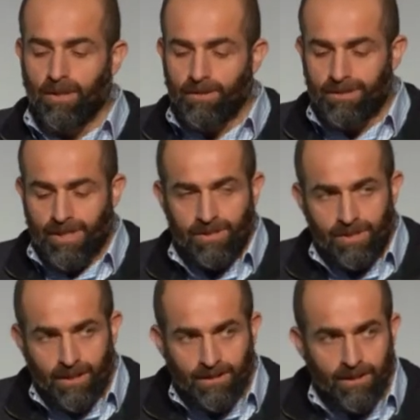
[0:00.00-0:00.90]
The
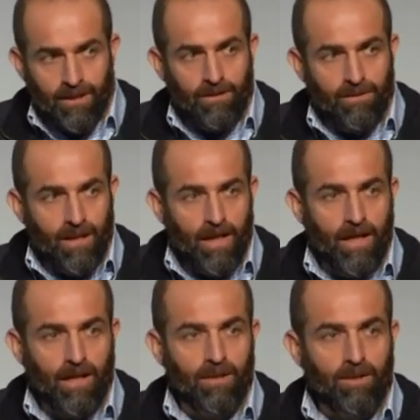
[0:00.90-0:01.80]
sensors underneath
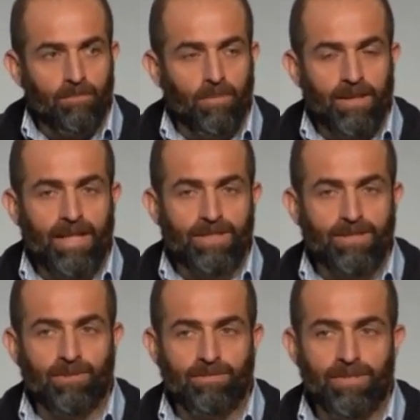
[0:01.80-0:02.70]
are less
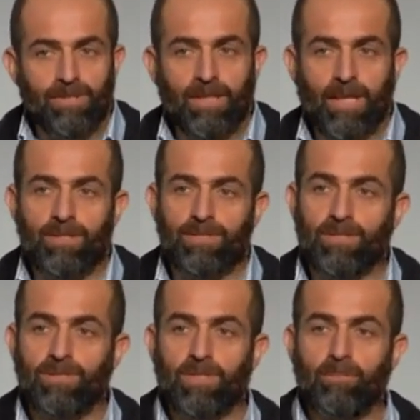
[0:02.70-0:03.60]
sophisticated
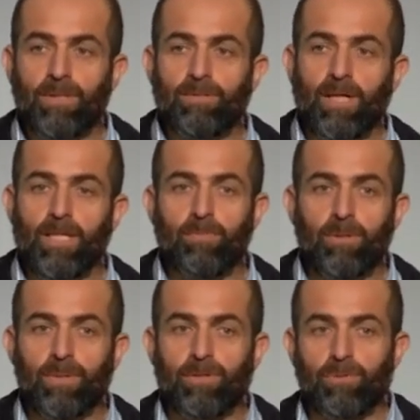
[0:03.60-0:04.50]
sensors compared to
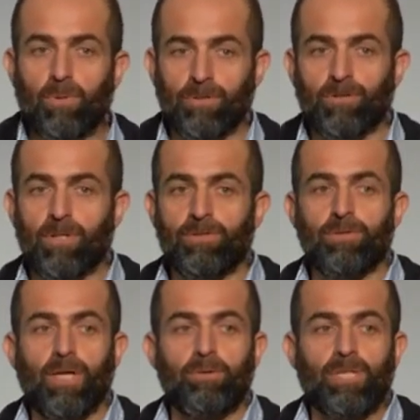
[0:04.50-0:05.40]
Ladybird because what we're trying to do
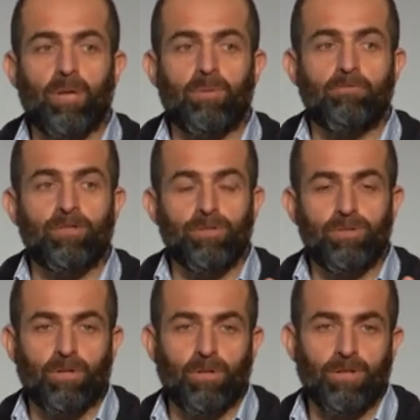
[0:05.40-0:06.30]
now is how do we reduce
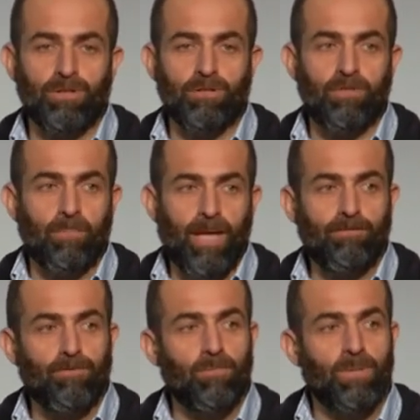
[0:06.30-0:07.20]
the cost of the
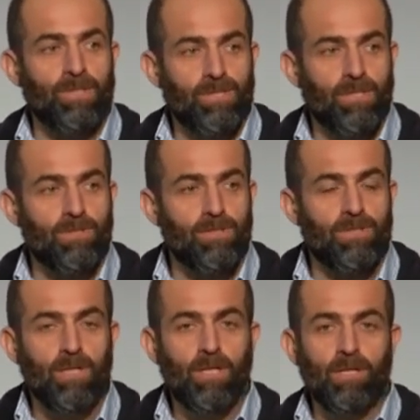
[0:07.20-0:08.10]
platform and the sensors
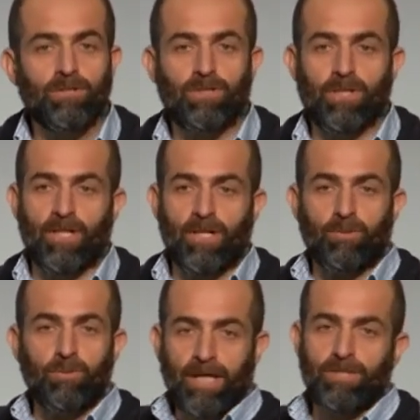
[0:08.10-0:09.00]
so that it
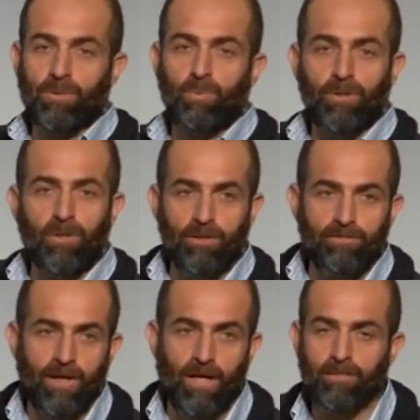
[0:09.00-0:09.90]
could actually work on a
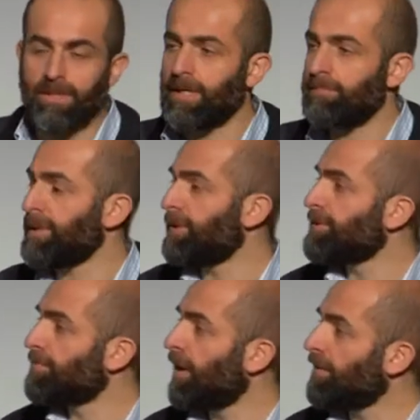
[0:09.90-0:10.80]
farm and be
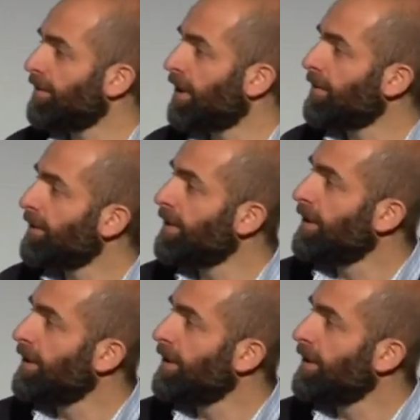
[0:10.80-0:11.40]
used by a farmer.